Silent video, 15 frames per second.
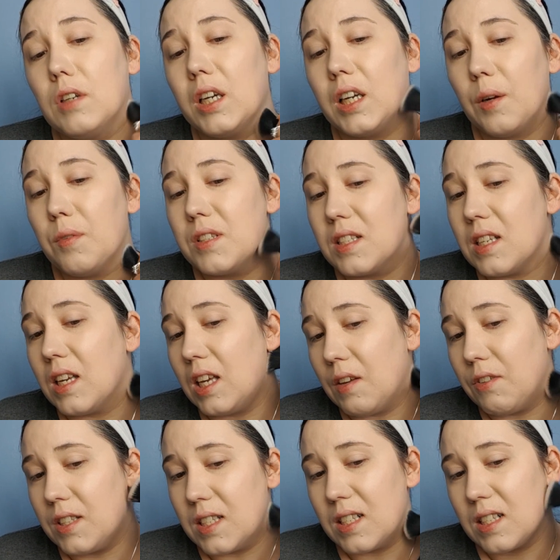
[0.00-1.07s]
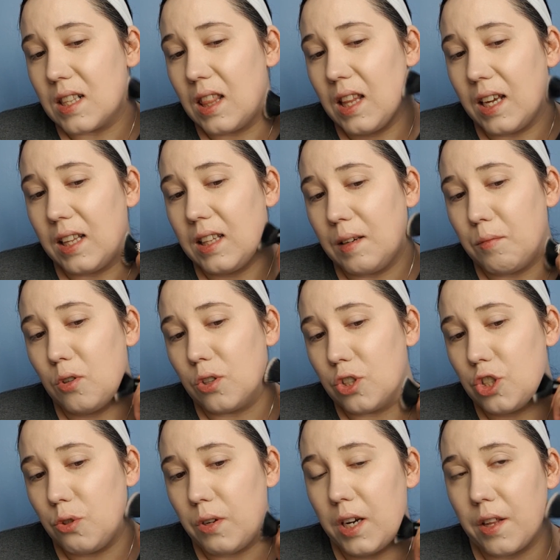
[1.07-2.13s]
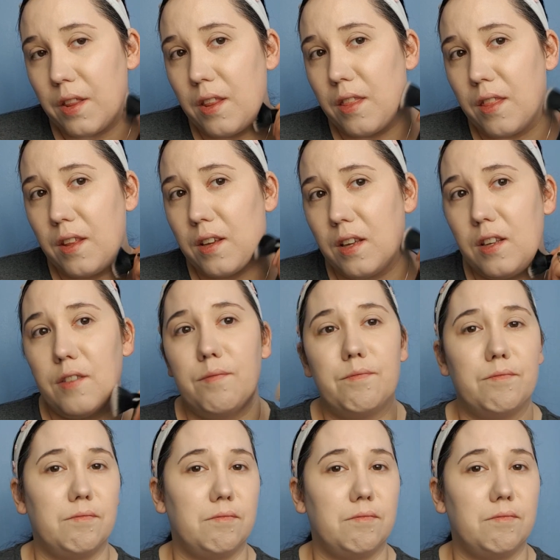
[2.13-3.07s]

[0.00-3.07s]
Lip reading: I would say even slightly more dewier than the